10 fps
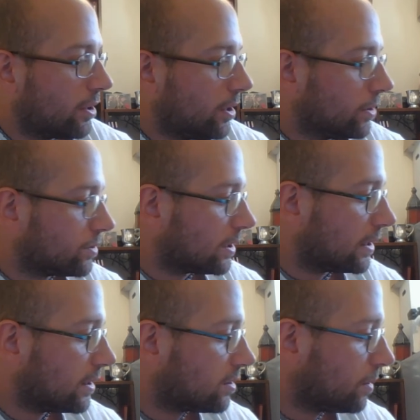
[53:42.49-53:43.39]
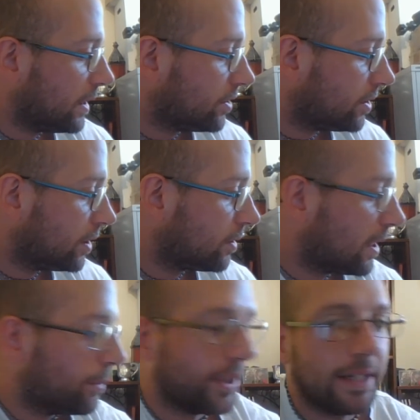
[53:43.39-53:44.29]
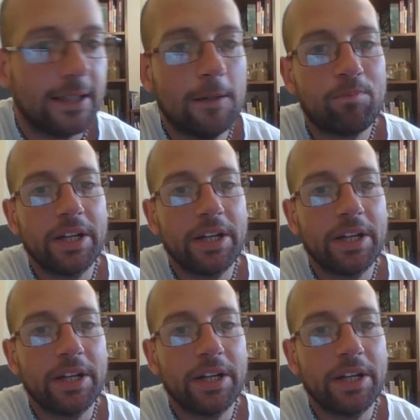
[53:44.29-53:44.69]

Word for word: called Tommaso Campanella,